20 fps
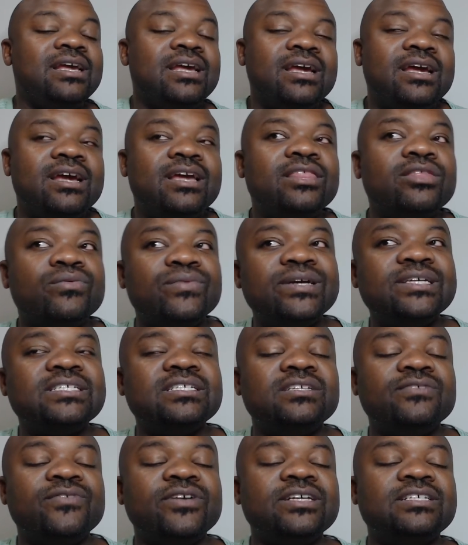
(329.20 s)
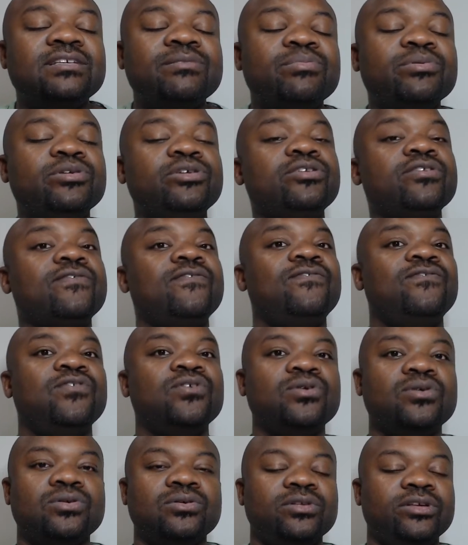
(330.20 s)
And the reason is very simple you're
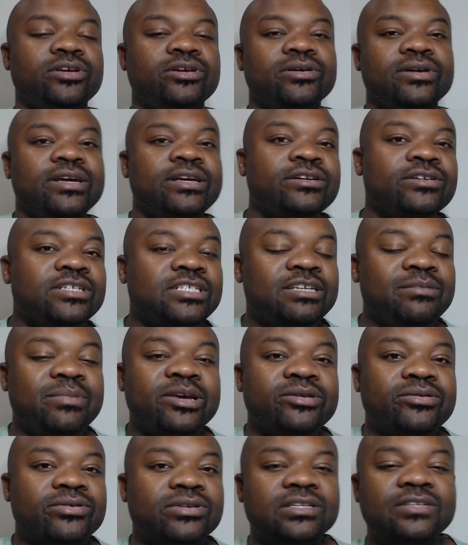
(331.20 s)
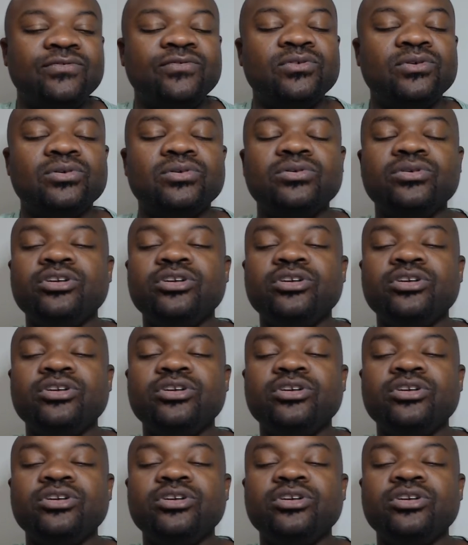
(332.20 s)
full, your energy meter is full,